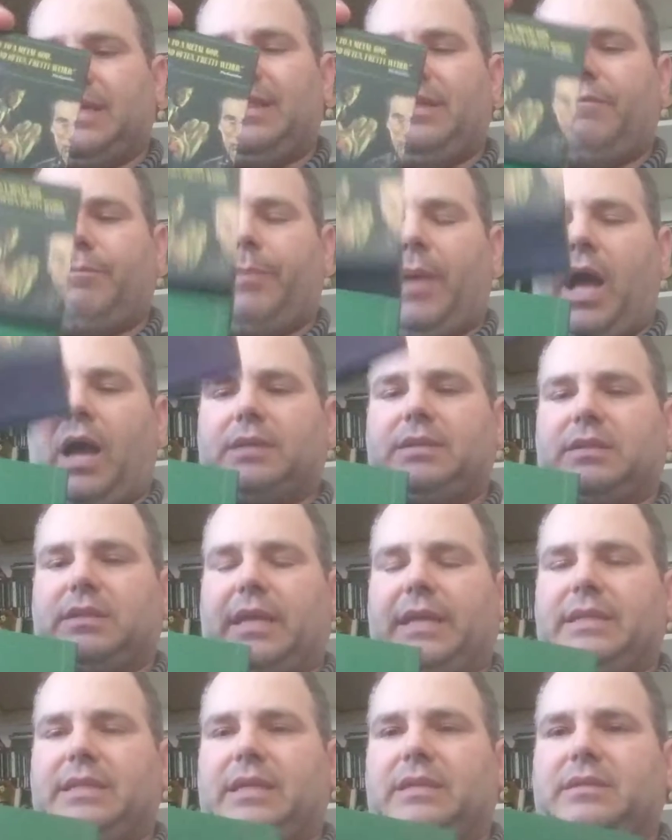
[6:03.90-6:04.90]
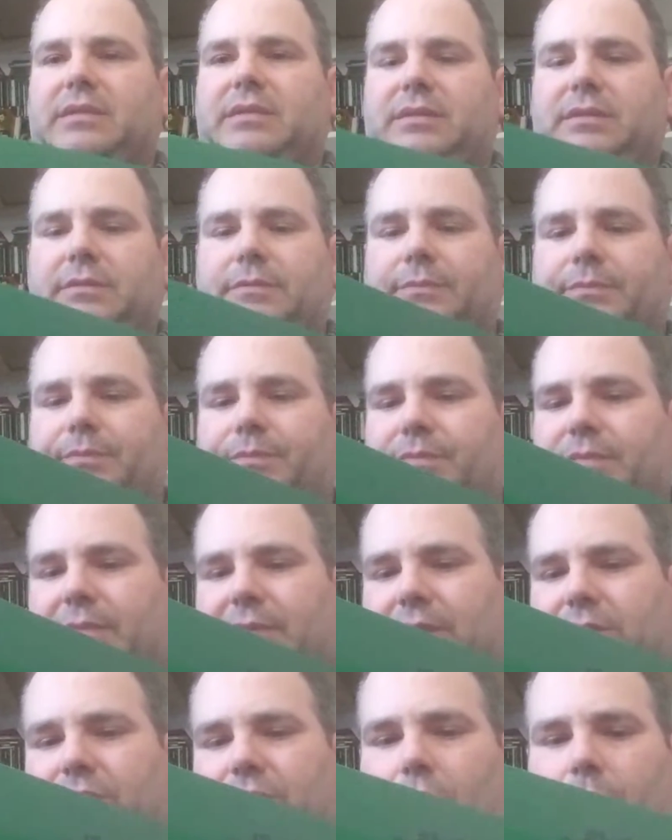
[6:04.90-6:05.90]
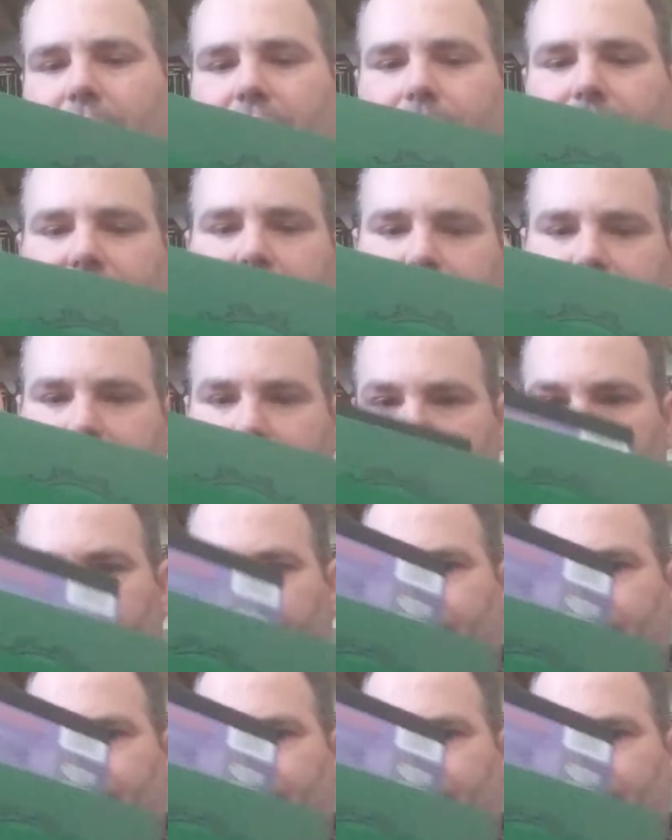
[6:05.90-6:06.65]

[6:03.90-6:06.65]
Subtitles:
I love boxes like this. Just open up like that.